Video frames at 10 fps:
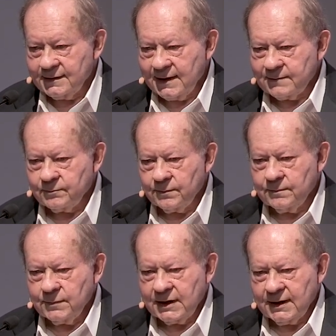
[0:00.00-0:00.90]
that
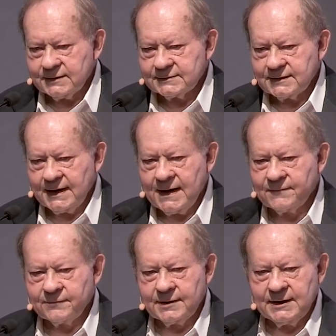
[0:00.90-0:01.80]
because
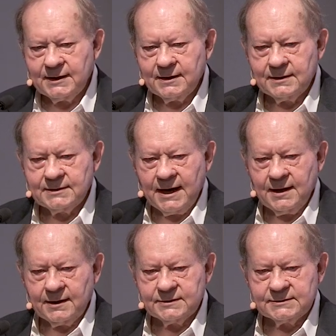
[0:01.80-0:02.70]
every
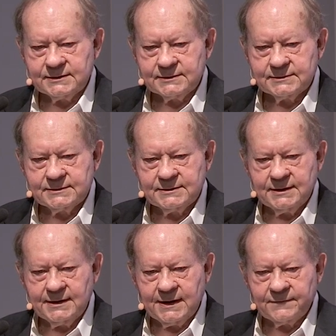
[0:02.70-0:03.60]
analysis,
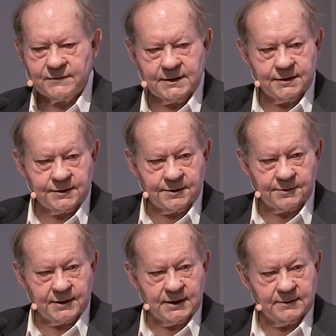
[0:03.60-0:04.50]
every
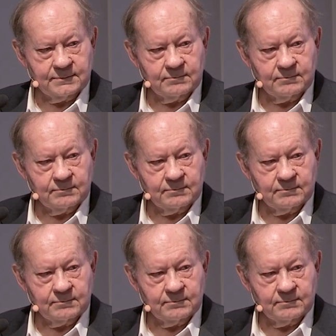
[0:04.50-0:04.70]
theory